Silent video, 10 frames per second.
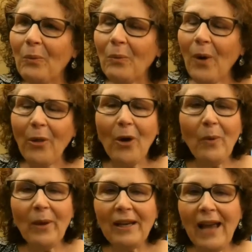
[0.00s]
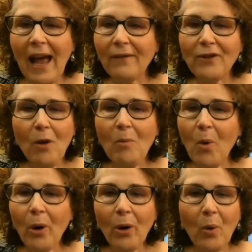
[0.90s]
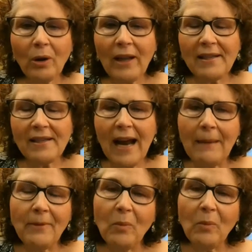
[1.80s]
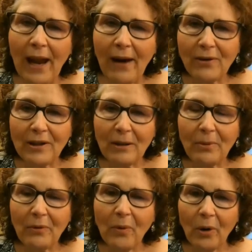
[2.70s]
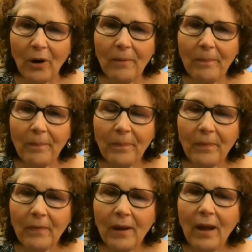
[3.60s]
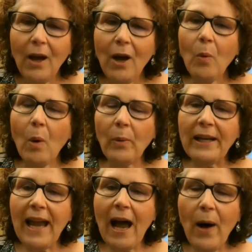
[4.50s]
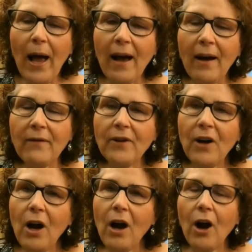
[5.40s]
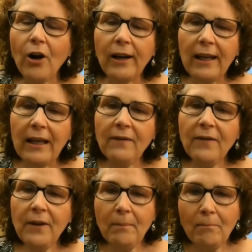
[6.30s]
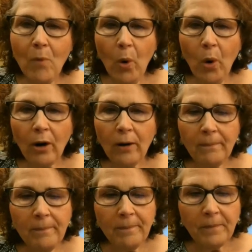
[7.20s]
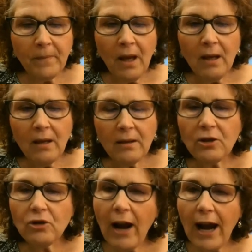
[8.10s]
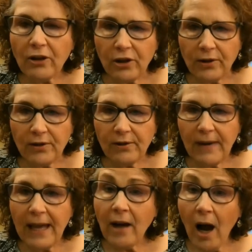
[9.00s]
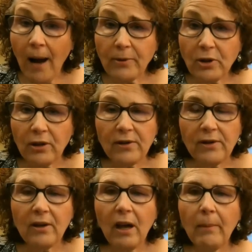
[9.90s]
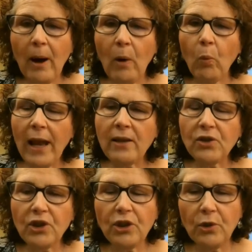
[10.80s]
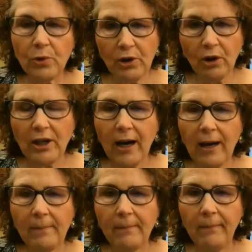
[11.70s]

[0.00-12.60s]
although we have no more or less time than we ever did before, what we now have are even more distractions and options about ways to use our time.